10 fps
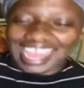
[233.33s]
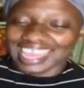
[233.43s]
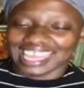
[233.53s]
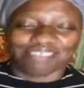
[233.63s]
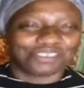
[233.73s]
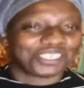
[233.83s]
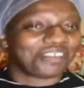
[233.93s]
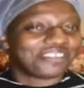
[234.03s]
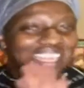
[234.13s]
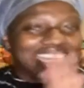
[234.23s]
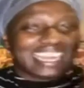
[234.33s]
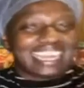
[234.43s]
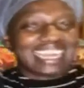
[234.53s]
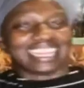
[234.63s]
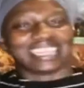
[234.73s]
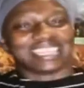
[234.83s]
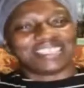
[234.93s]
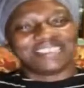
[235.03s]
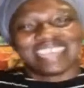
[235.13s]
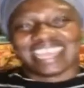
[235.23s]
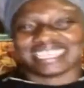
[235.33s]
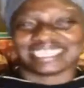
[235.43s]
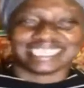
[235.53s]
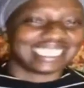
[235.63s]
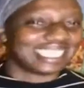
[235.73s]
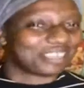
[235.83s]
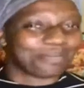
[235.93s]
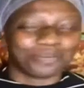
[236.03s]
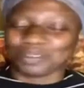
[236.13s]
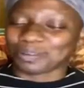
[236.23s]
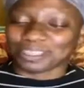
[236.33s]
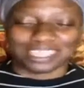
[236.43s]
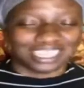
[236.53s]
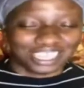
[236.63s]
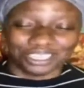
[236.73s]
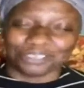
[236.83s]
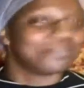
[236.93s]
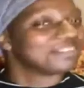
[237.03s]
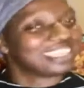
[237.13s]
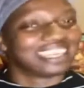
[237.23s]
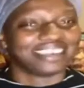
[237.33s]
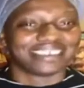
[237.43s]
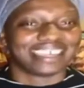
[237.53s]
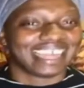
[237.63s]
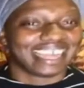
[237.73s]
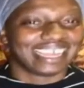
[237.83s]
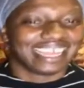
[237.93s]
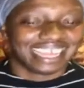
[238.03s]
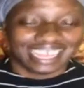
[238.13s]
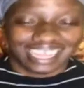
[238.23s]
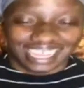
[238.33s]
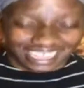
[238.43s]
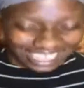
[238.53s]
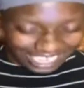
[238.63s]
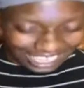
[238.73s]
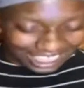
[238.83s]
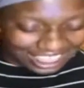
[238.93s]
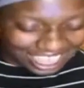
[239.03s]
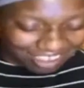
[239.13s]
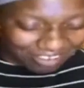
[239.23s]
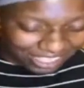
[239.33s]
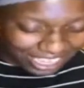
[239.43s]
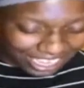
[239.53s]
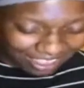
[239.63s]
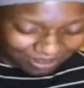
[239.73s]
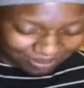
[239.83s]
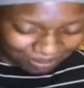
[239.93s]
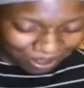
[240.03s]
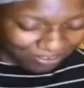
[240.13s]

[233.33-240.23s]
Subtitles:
E was over there in the UK just looking cute, okay? Looking lovely. Both